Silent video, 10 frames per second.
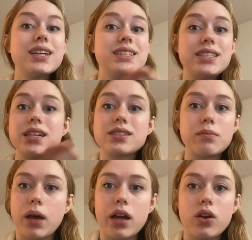Doesn't
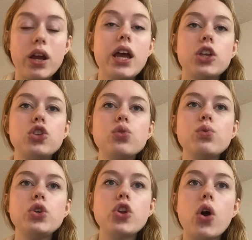matter. You
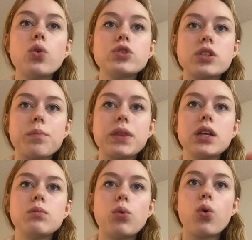know
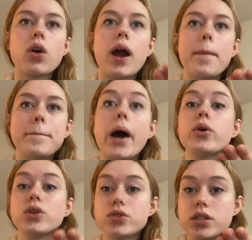something more
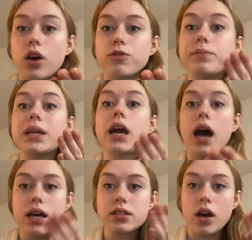about yourself
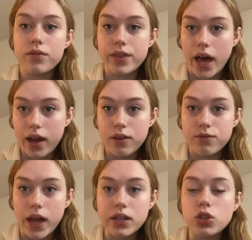because of that event.